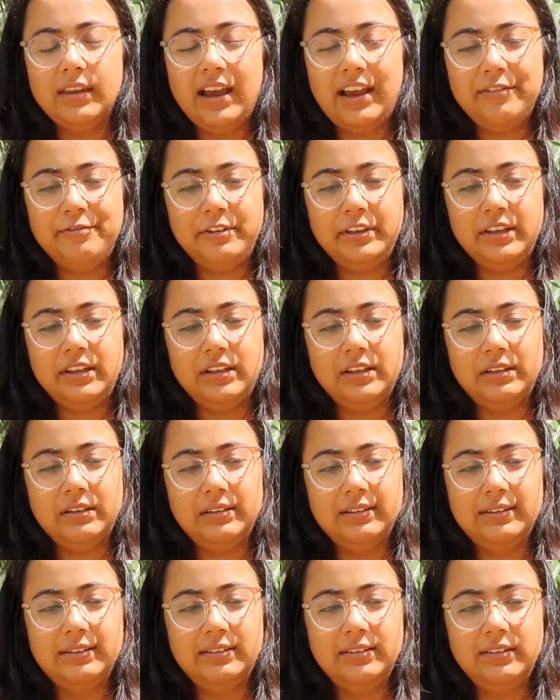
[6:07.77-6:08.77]
I feel
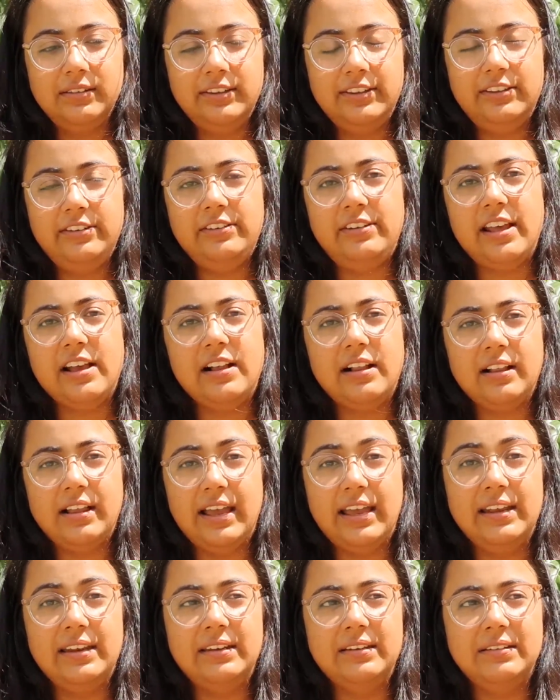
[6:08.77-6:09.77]
still
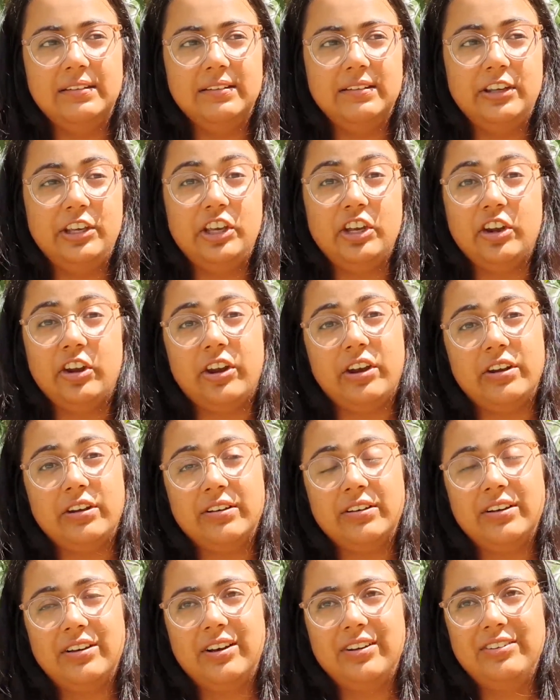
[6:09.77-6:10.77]
and cured.
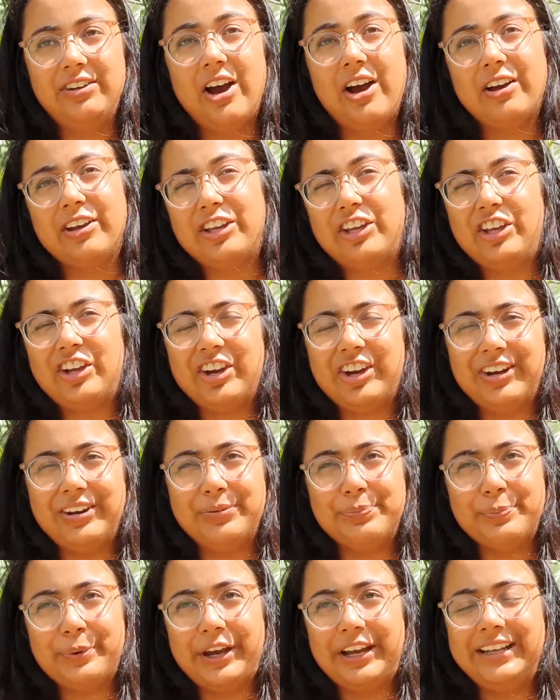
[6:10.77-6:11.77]
Not cured,
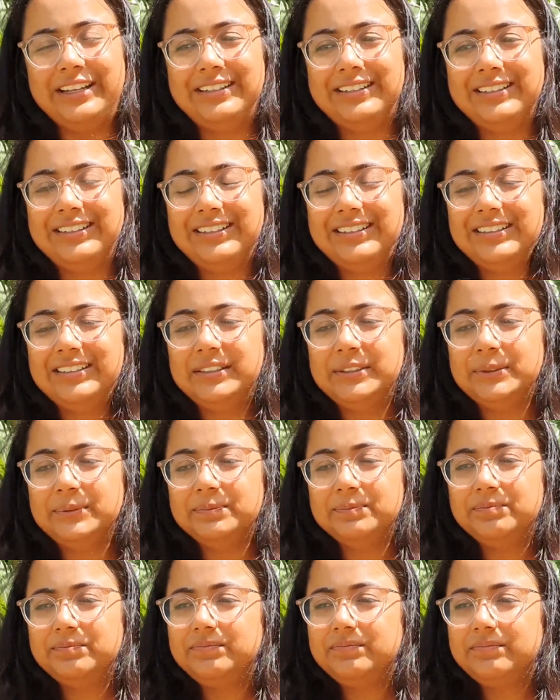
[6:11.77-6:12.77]
but
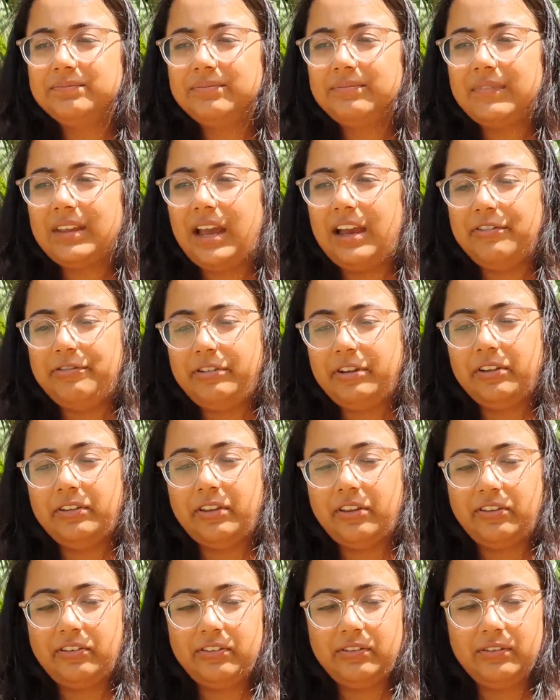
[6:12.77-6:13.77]
I feel
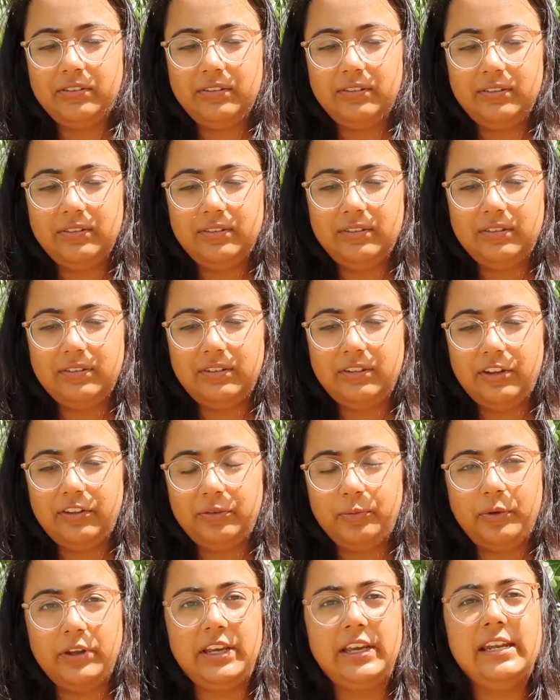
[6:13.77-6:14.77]
this
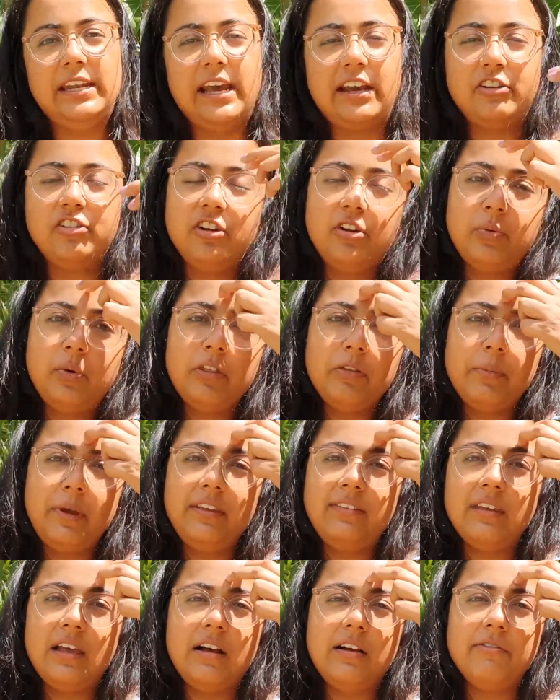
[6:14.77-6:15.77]
reconnection with
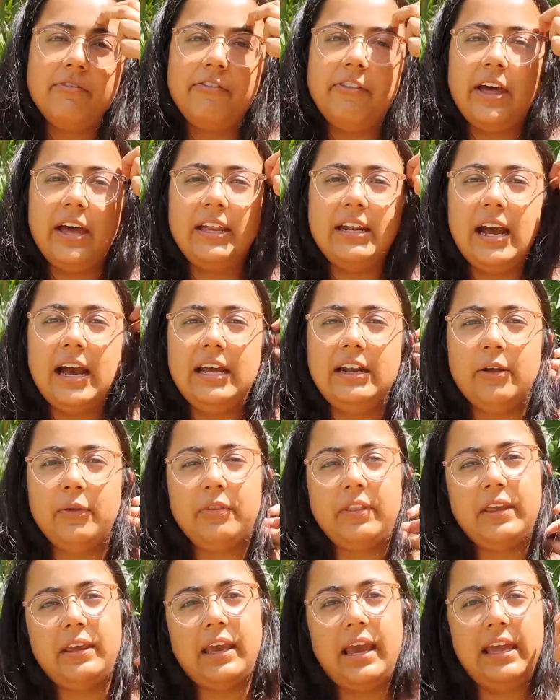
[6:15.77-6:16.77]
myself that I don't
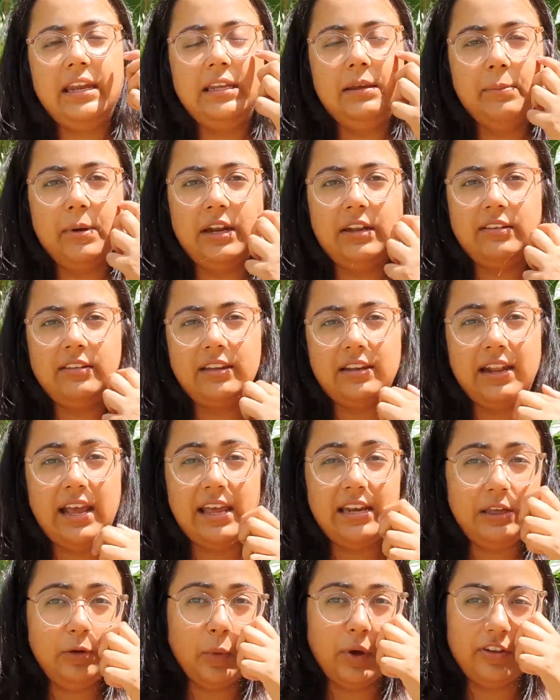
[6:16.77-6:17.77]
think any medicine,
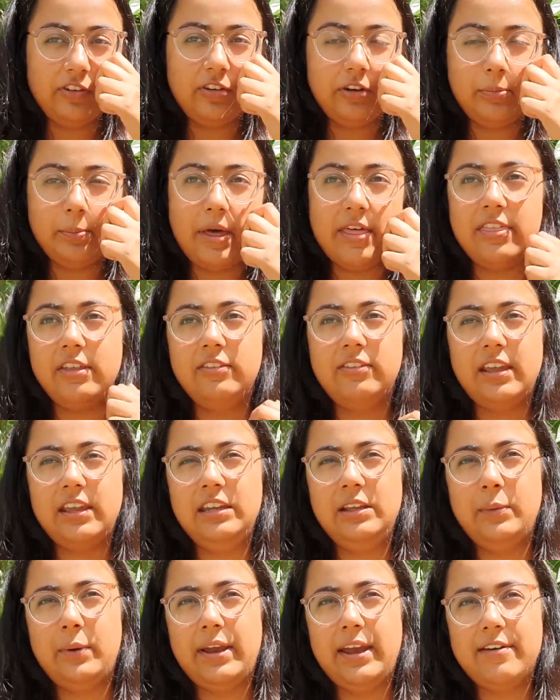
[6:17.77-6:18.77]
any Western methods
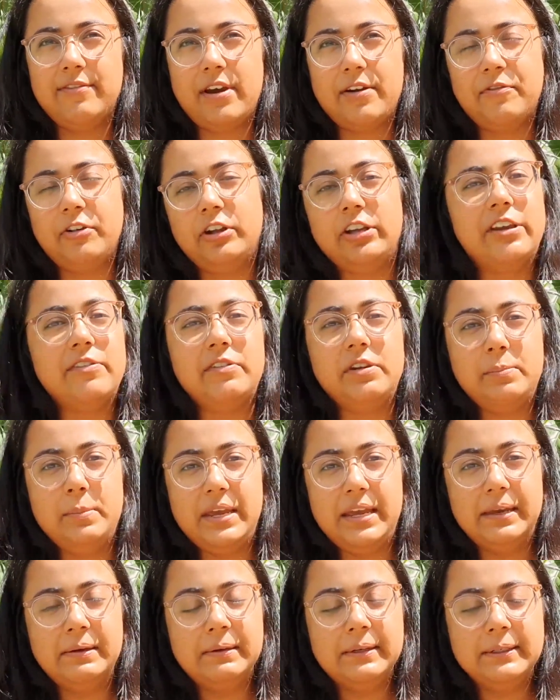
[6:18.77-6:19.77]
anyway, have ever given
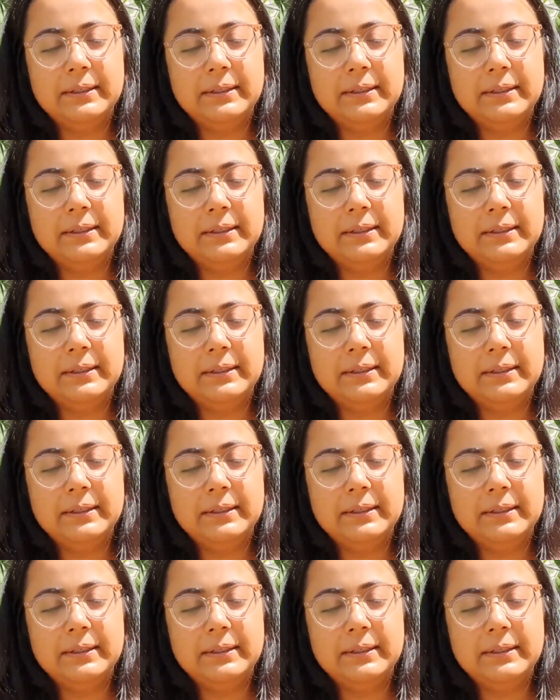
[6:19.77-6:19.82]
me.